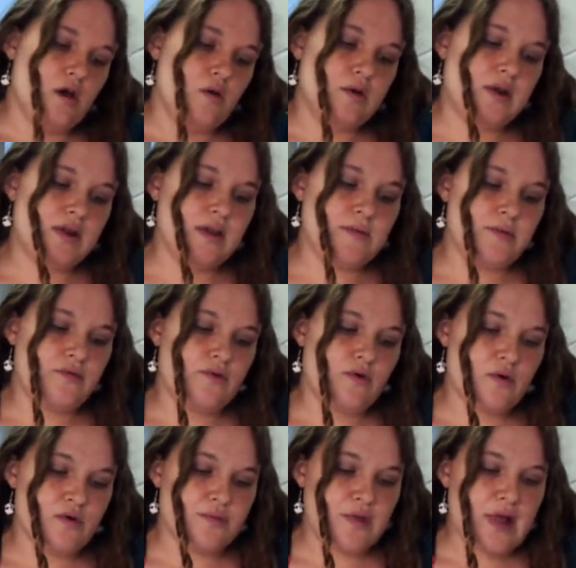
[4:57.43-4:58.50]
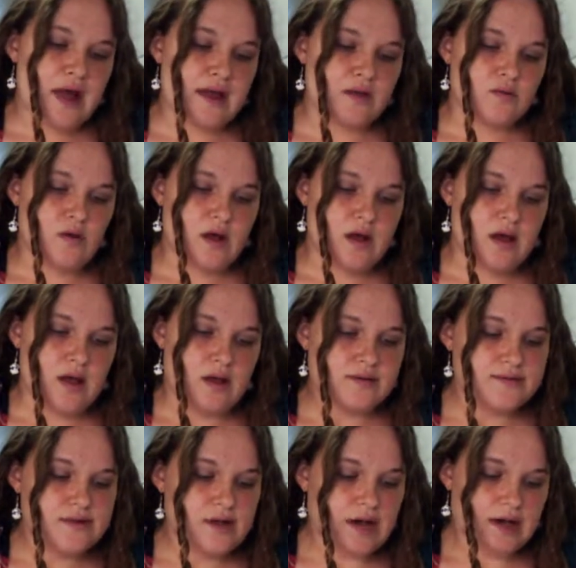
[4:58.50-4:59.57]
we did that before with black and white
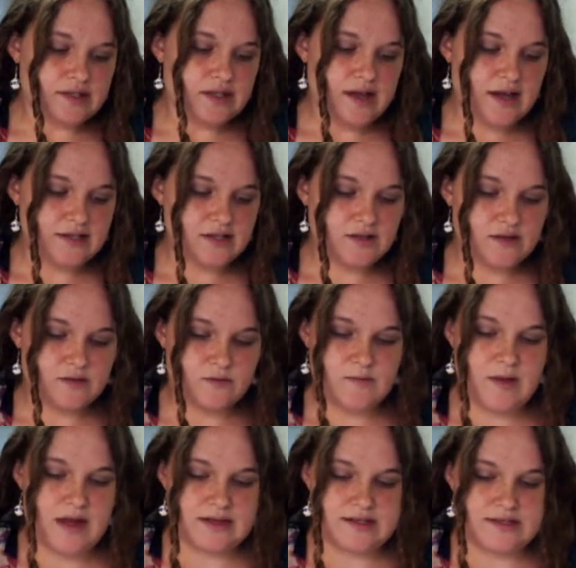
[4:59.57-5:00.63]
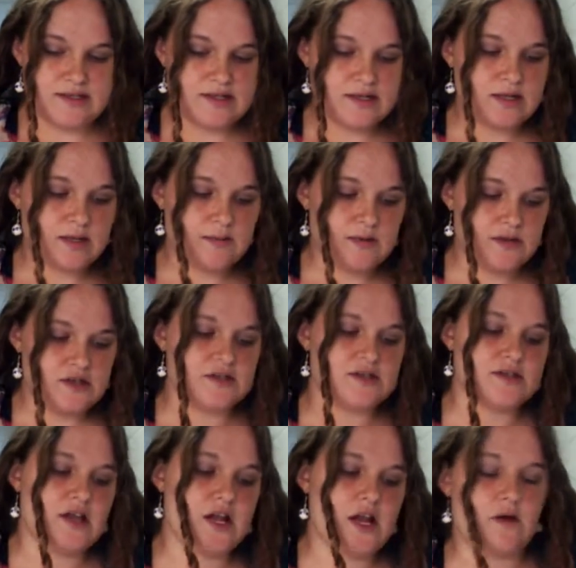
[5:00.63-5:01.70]
uh, textures for magazine
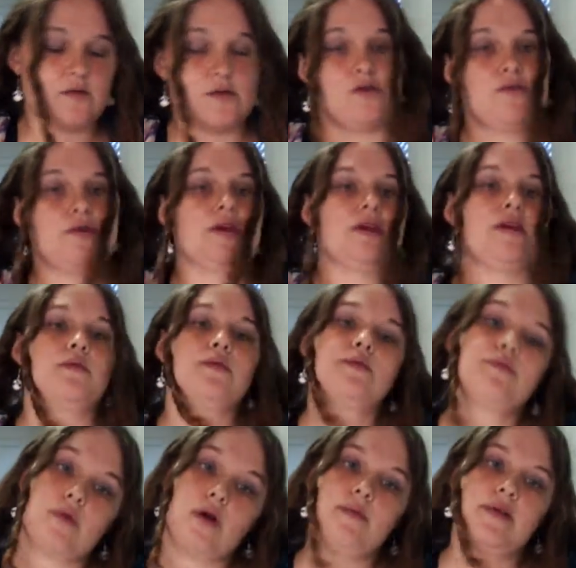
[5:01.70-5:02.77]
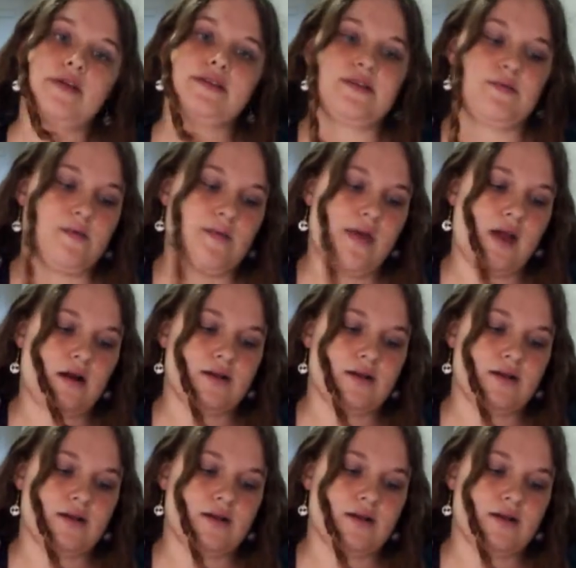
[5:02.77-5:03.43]
clippings and now we're doing it with rubbings that we make